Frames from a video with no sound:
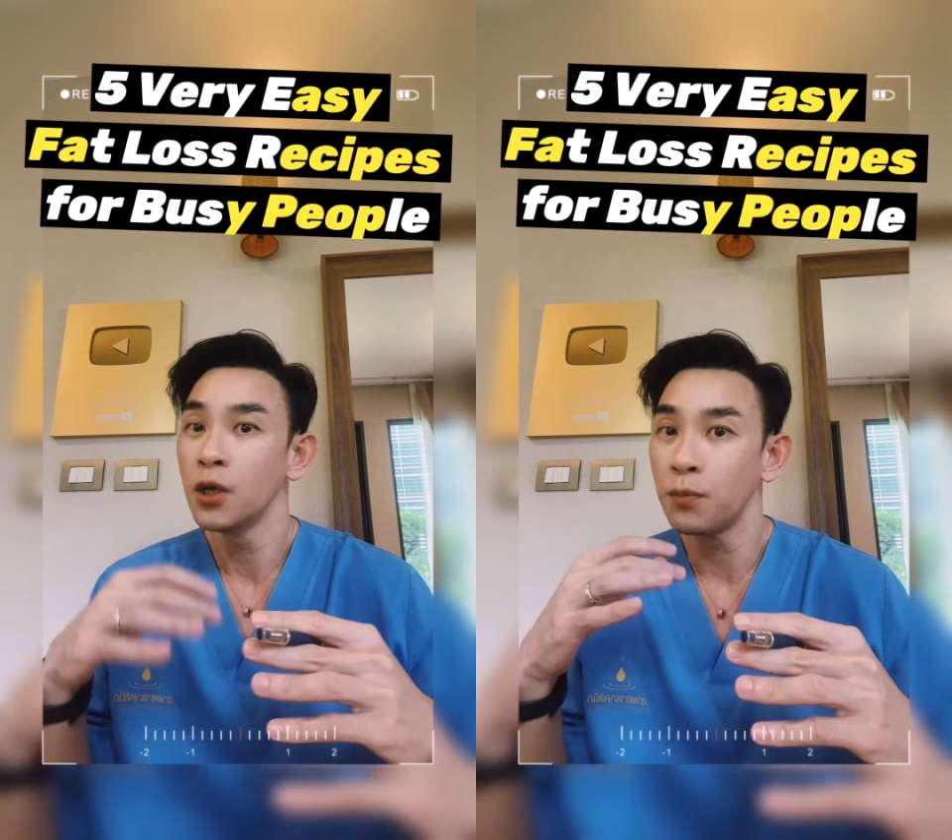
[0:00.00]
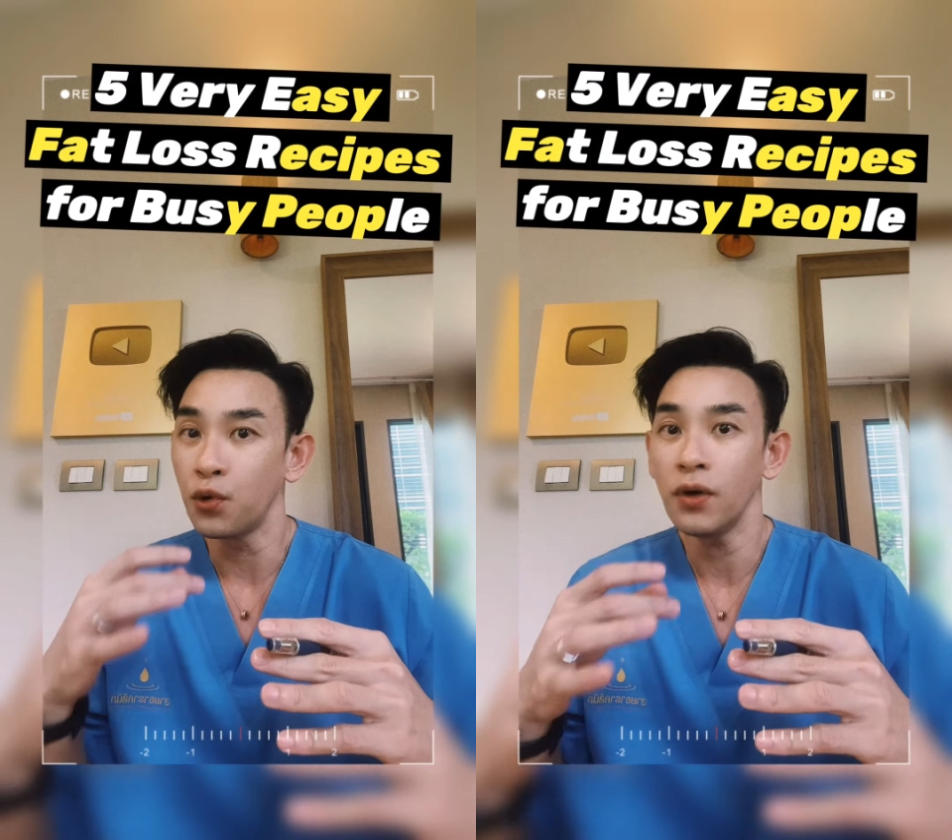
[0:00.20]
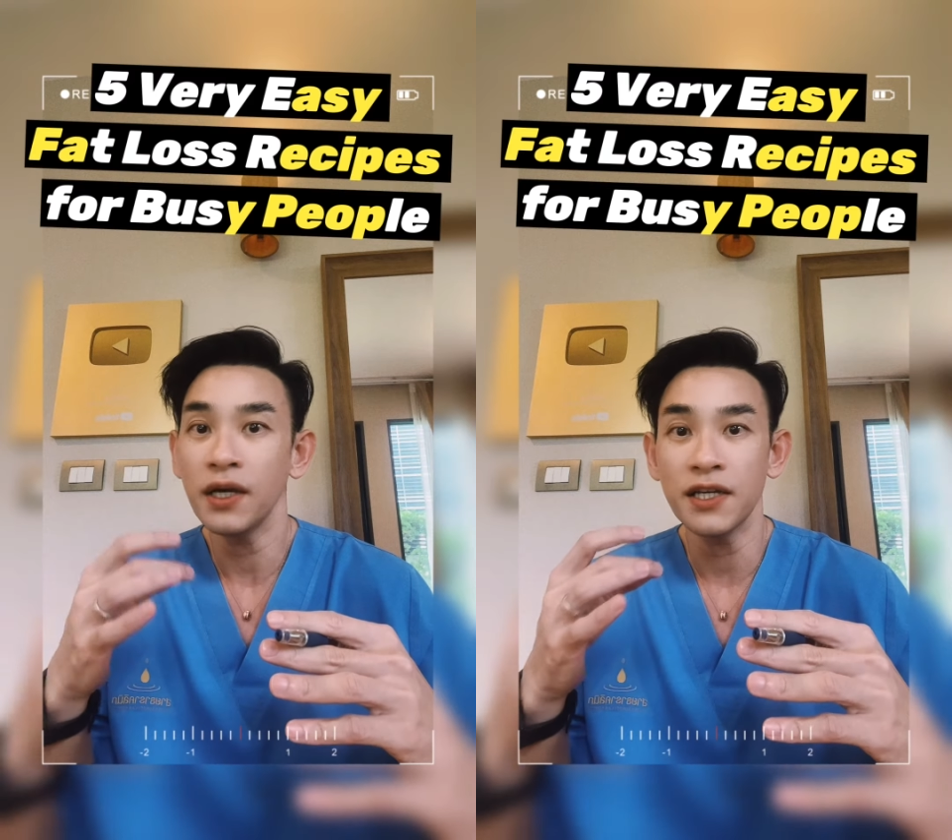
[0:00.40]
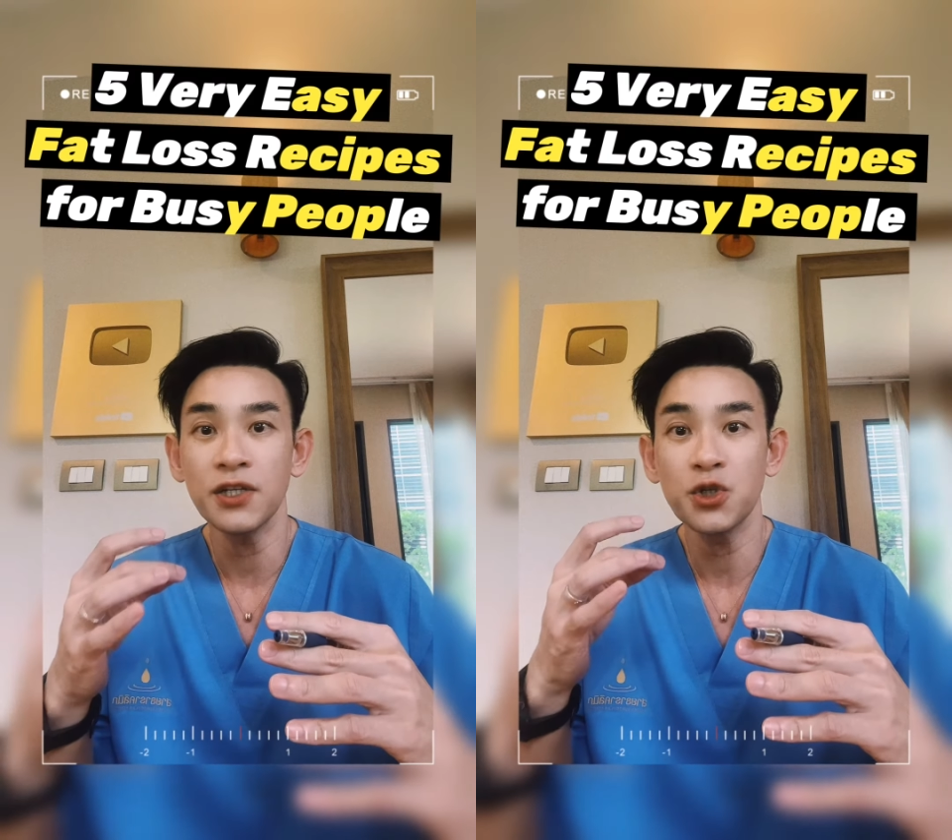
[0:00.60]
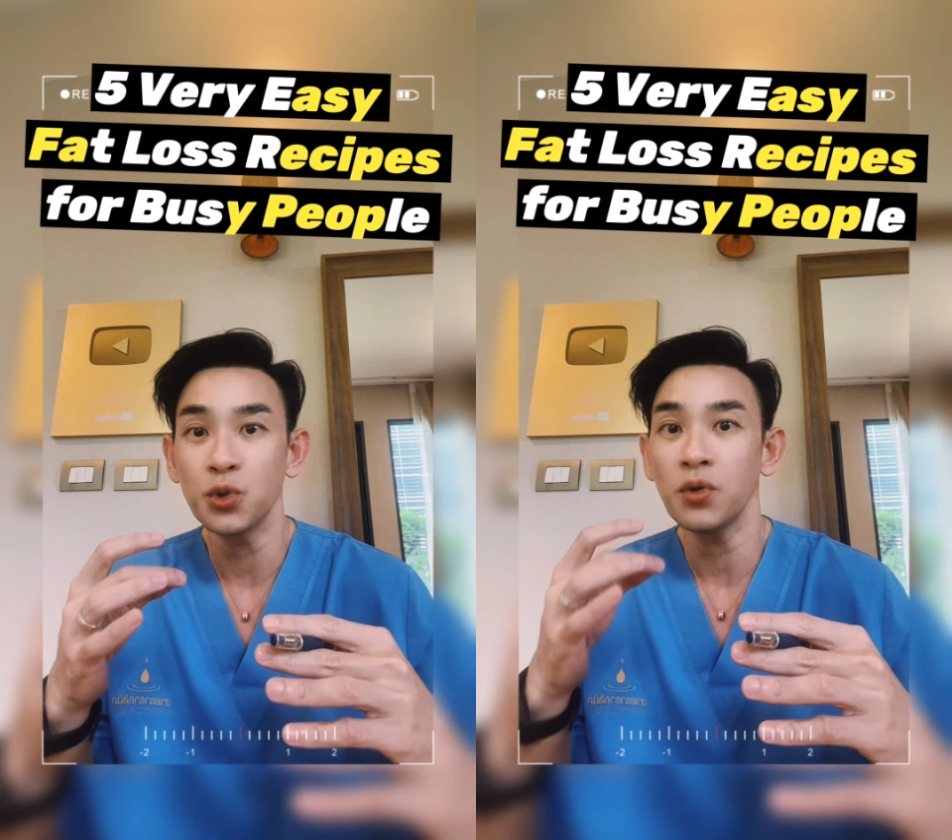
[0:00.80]
Pour
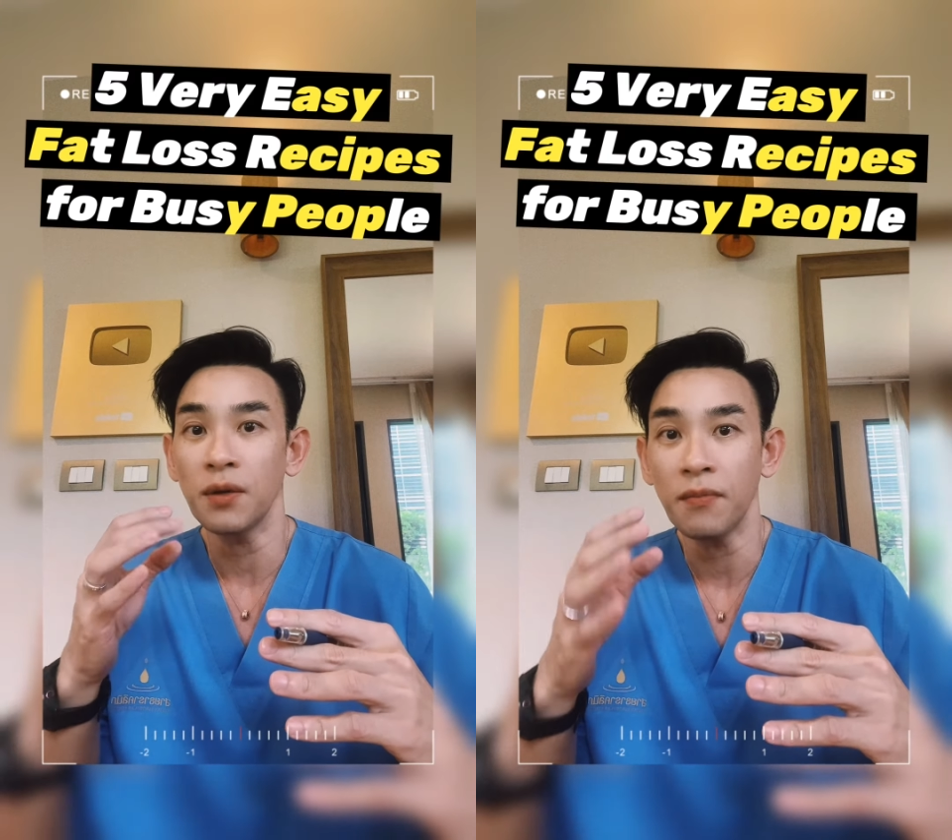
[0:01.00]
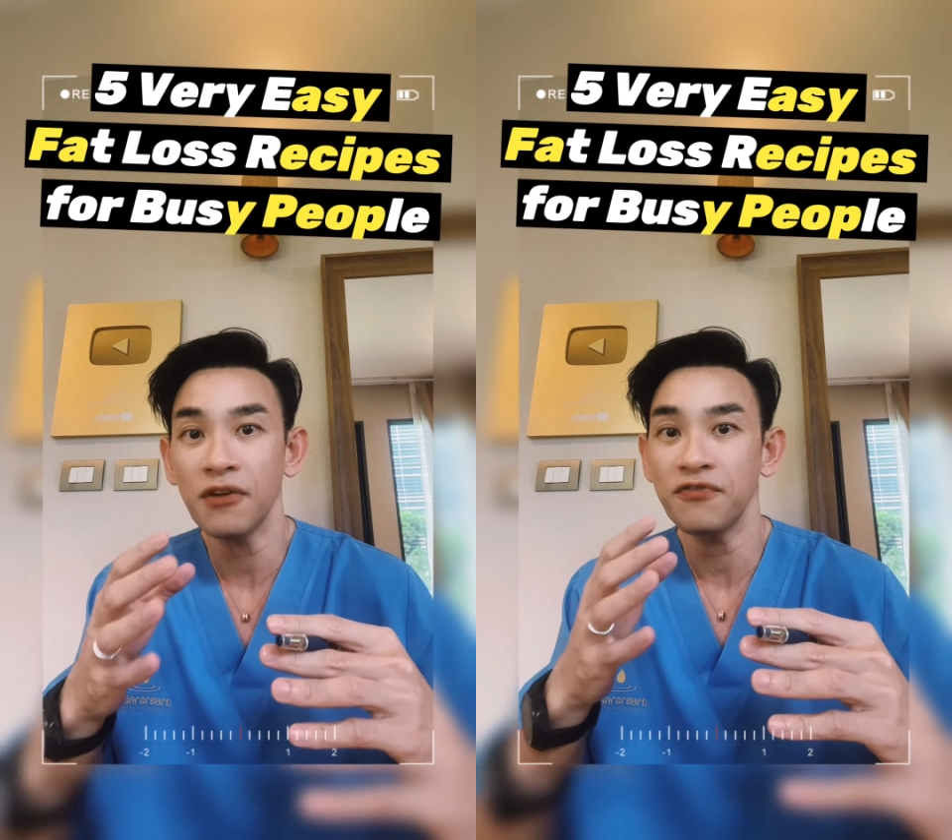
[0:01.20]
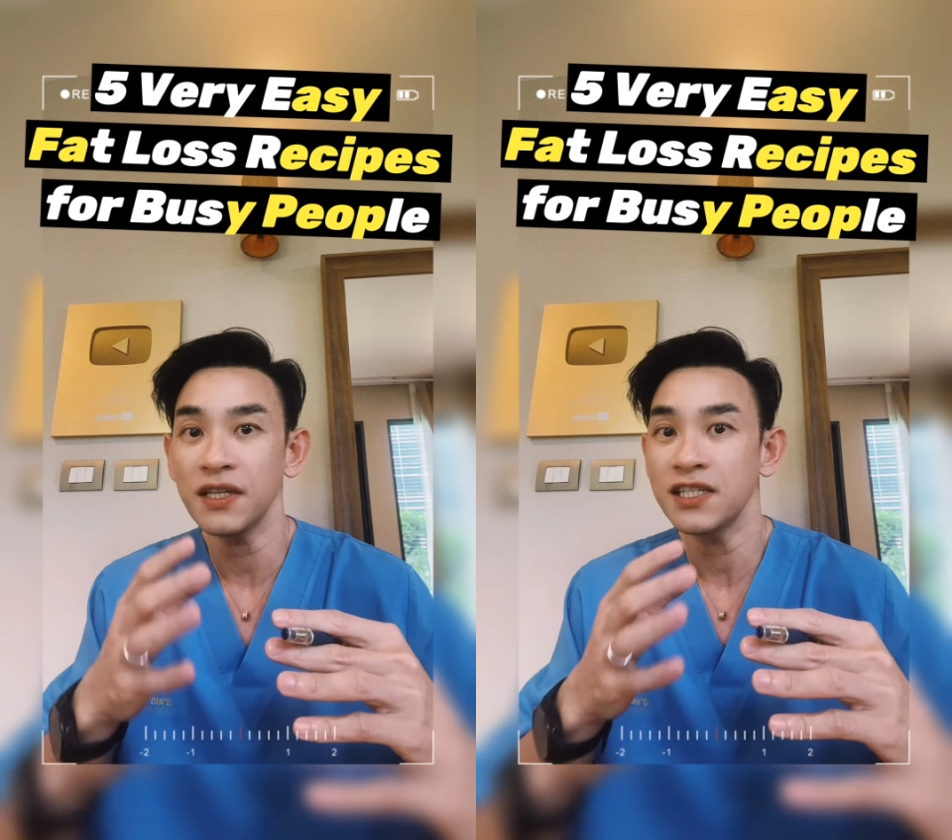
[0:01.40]
into a muffin